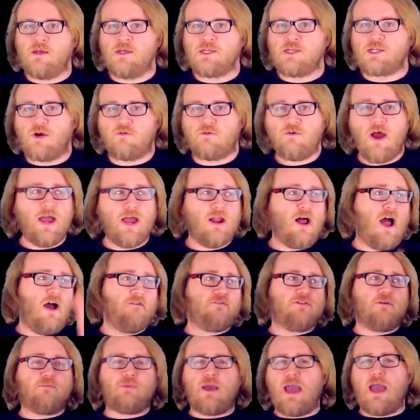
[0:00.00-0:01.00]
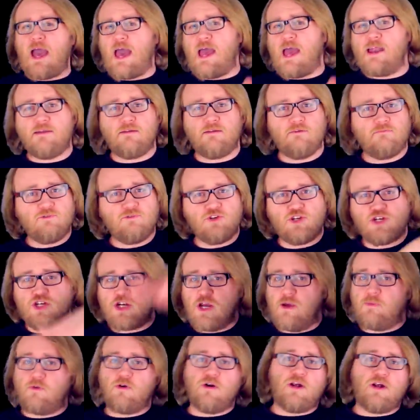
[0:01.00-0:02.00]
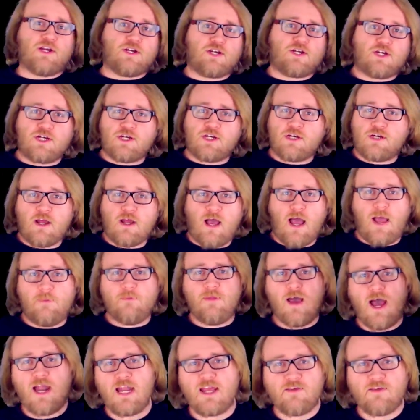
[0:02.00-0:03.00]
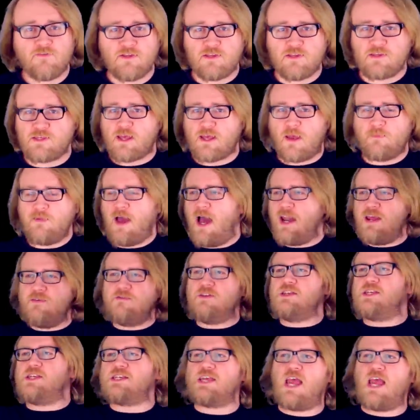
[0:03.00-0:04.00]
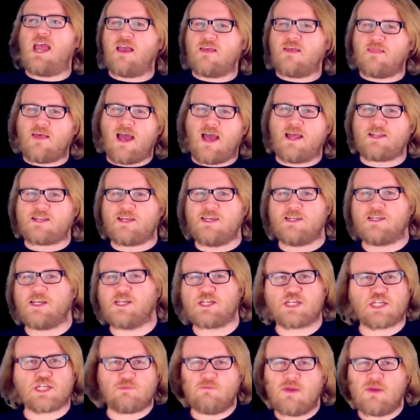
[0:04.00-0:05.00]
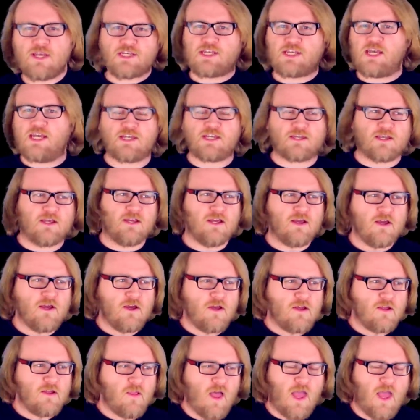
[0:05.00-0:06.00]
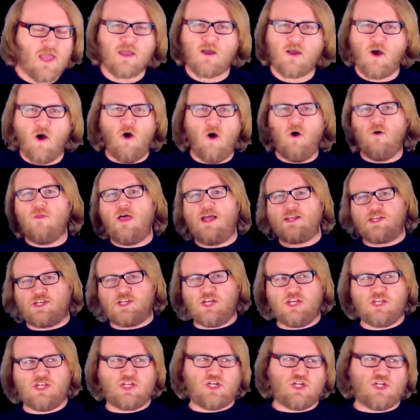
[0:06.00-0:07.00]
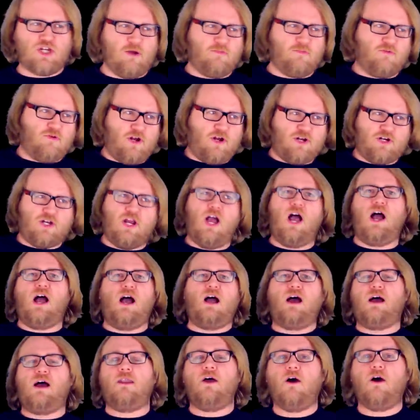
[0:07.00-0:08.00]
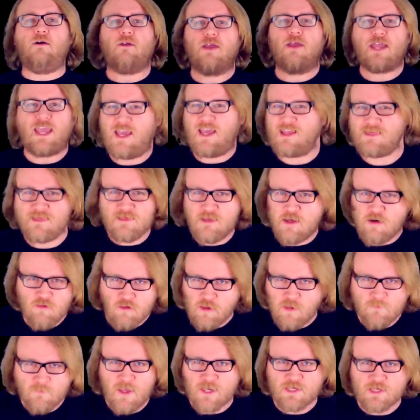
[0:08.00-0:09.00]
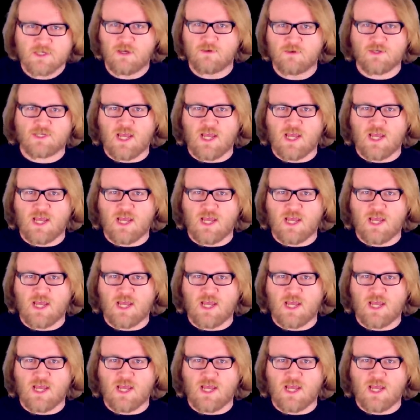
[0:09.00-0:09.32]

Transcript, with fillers: So right off the bat, gibberish. I'm not even I'm not even saying that to dismiss it. Like, oh, that's just gibberish. No, like, it literally makes no